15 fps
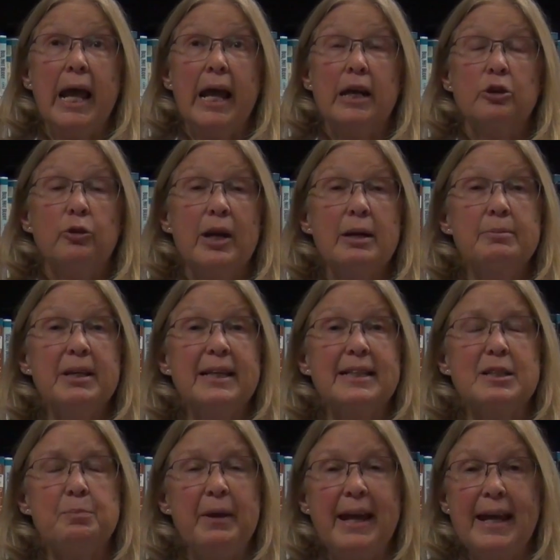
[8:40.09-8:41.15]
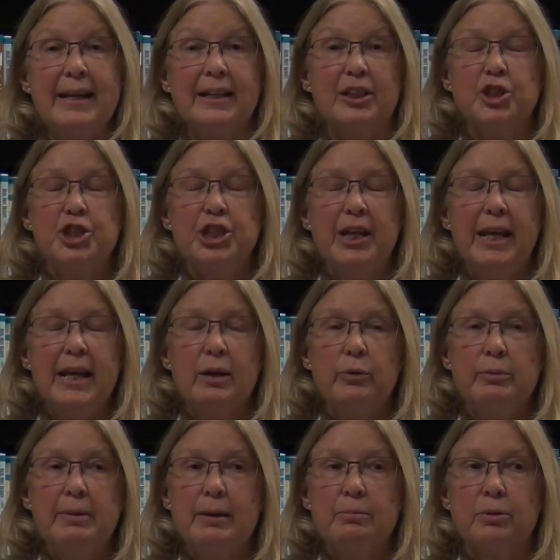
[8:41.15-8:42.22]
And Grandma gets panicked. She can't
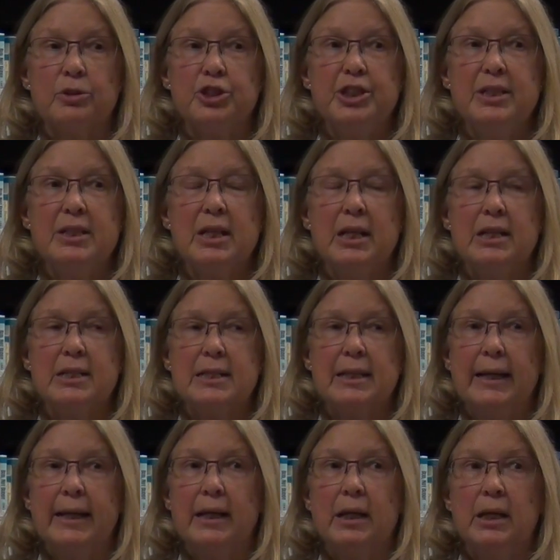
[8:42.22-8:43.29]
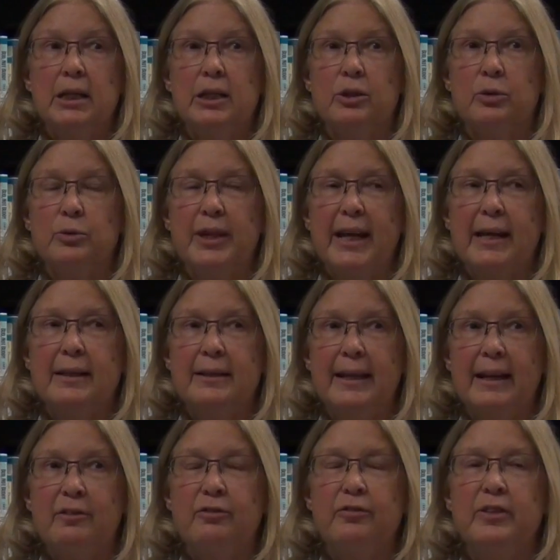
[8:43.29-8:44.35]
remember. It's like, you know,
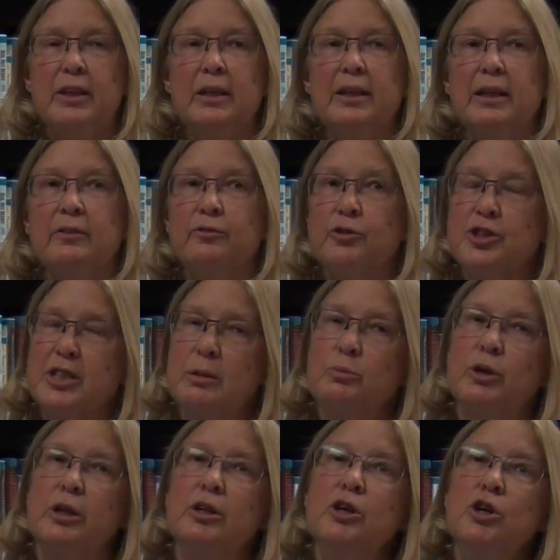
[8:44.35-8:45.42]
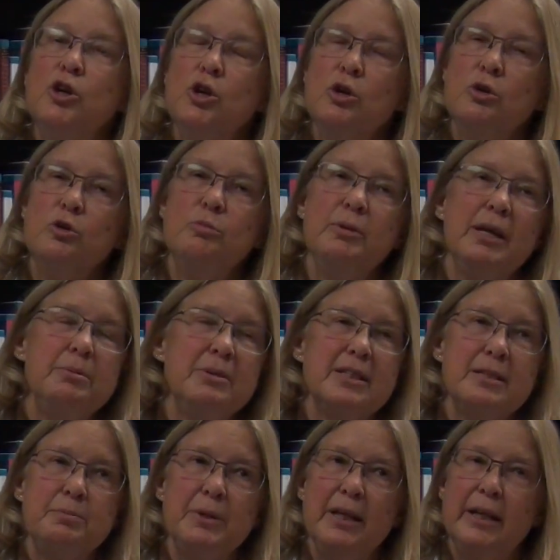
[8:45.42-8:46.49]
that feeling for someone who maybe
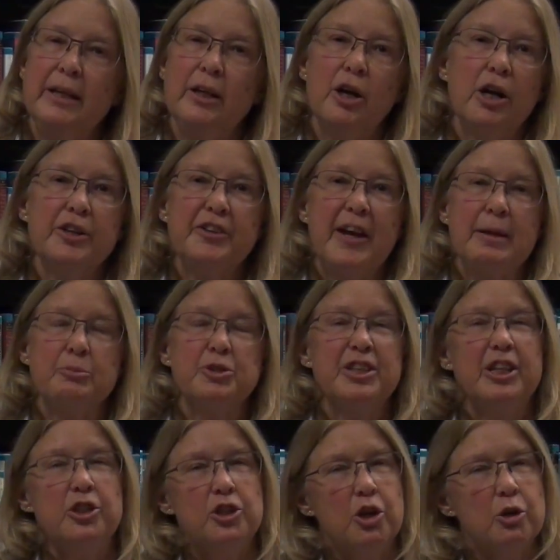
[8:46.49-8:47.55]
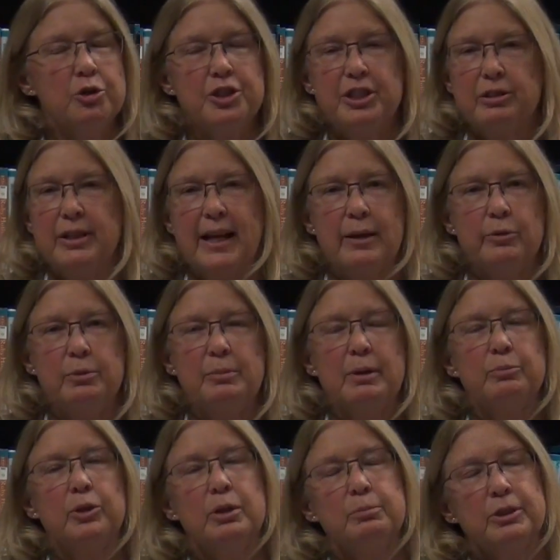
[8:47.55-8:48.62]
is beginning Alzheimer's that knows they're not
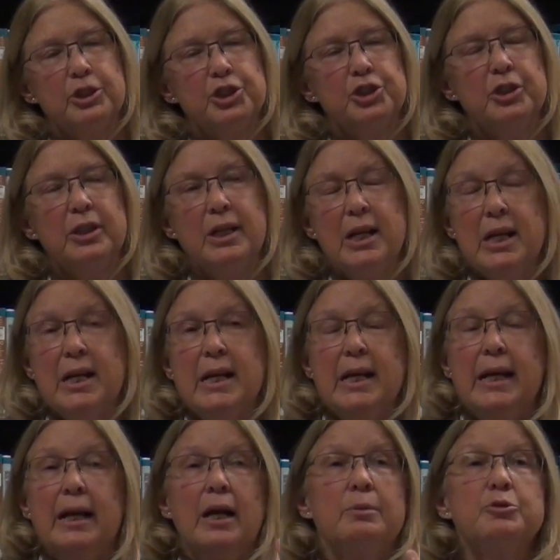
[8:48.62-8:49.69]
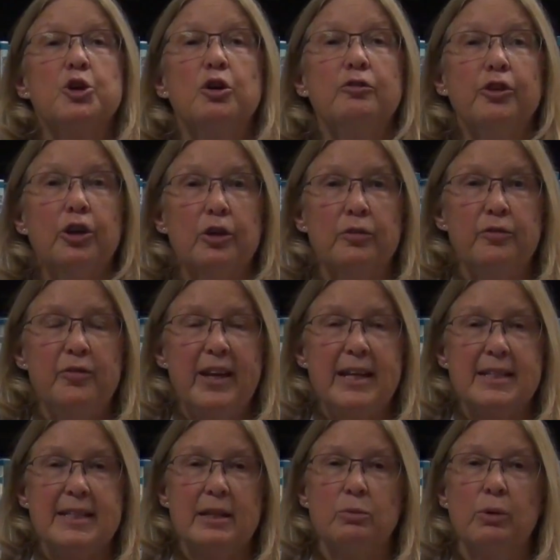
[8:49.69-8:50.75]
remembering but should, comes over her
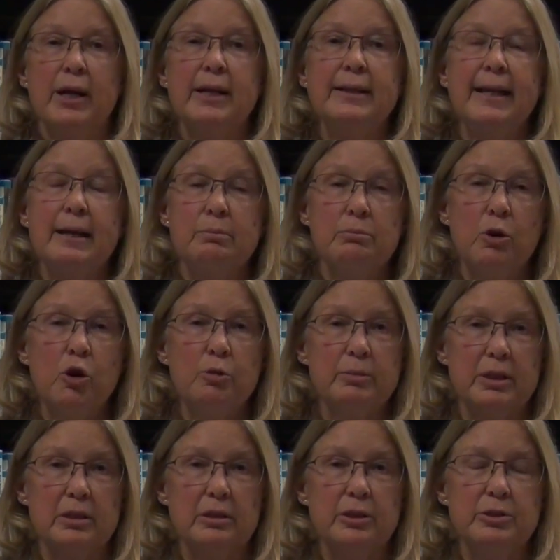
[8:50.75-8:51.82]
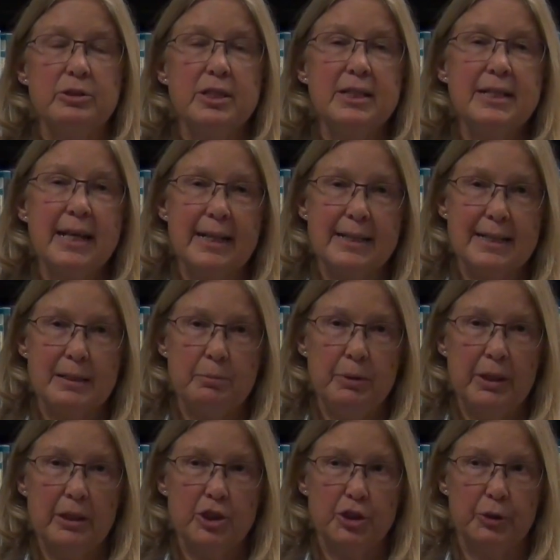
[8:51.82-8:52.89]
face. And right at that moment, Lucy takes the
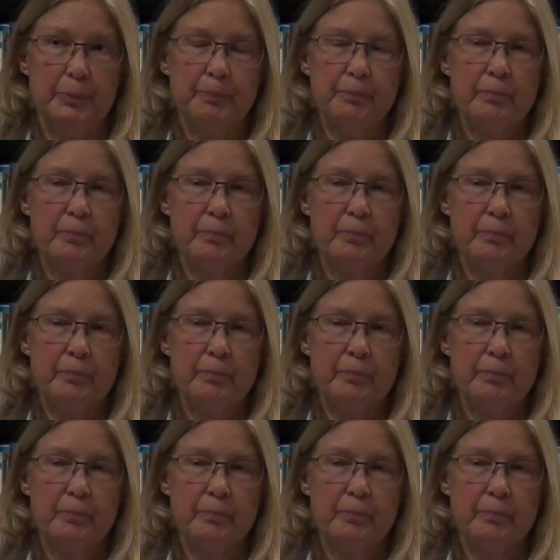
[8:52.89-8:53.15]
picture.